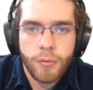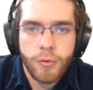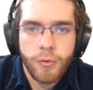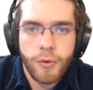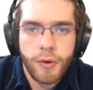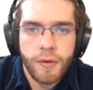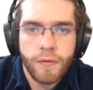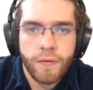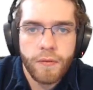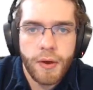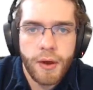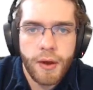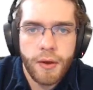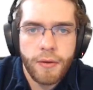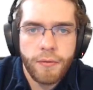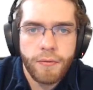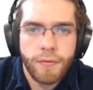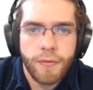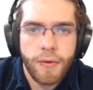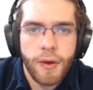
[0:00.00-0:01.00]

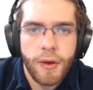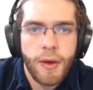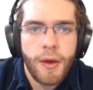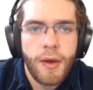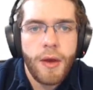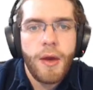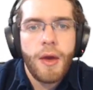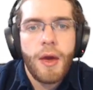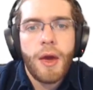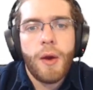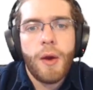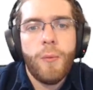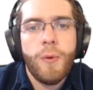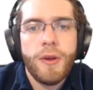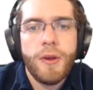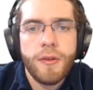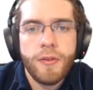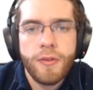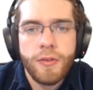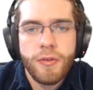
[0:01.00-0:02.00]
285. And
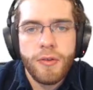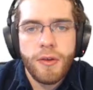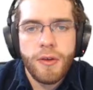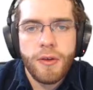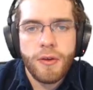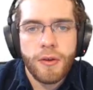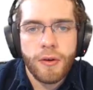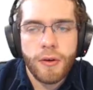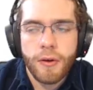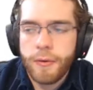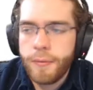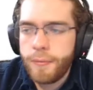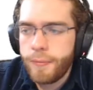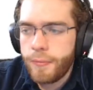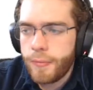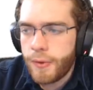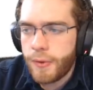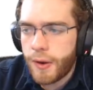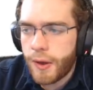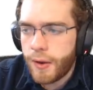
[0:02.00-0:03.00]
we could see here
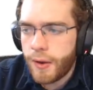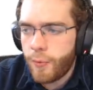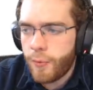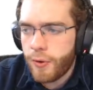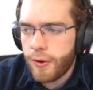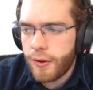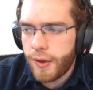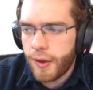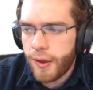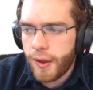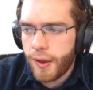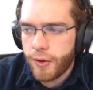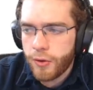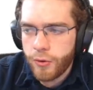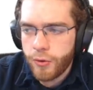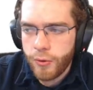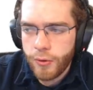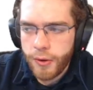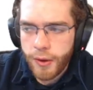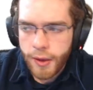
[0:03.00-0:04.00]
that I went and
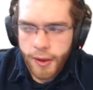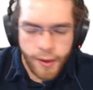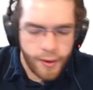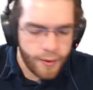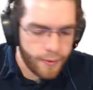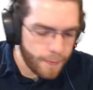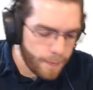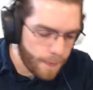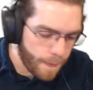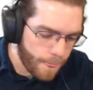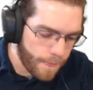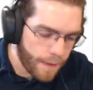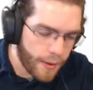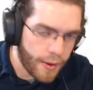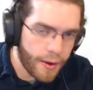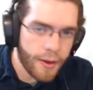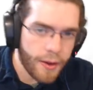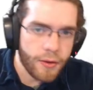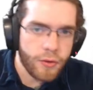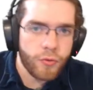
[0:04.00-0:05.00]
go ahead
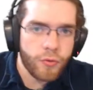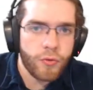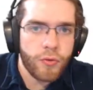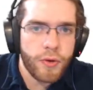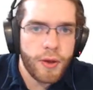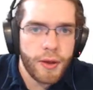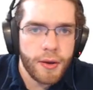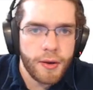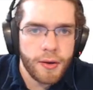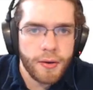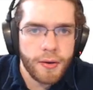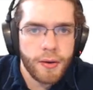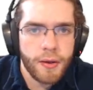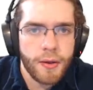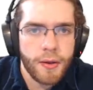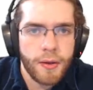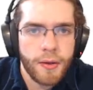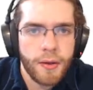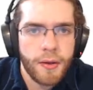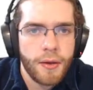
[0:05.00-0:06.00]
and I
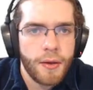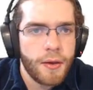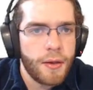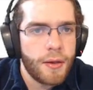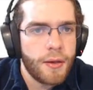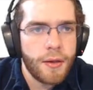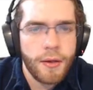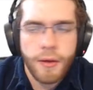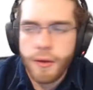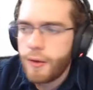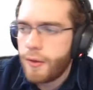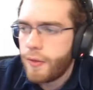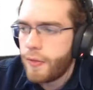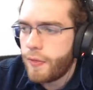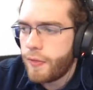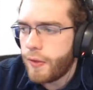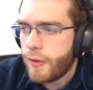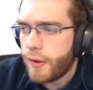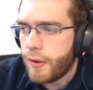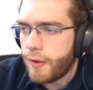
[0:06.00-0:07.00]
created
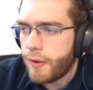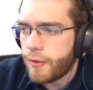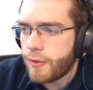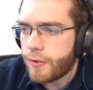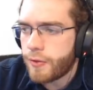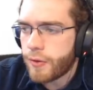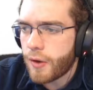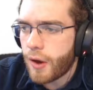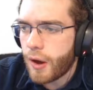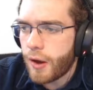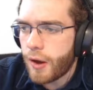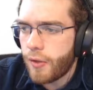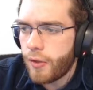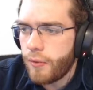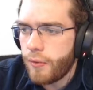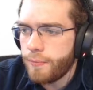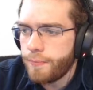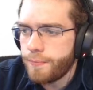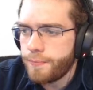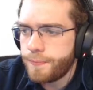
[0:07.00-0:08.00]
this
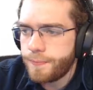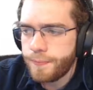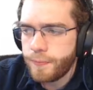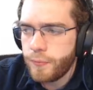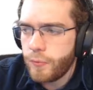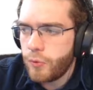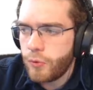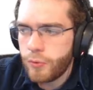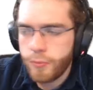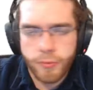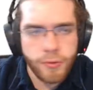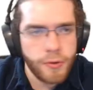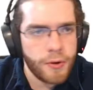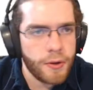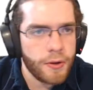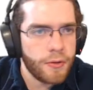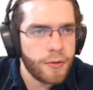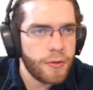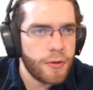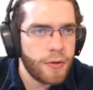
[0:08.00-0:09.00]
column,
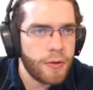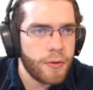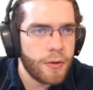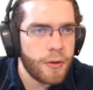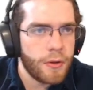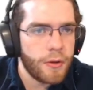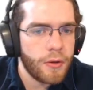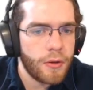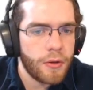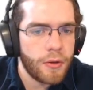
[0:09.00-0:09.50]
oopsie-daisy,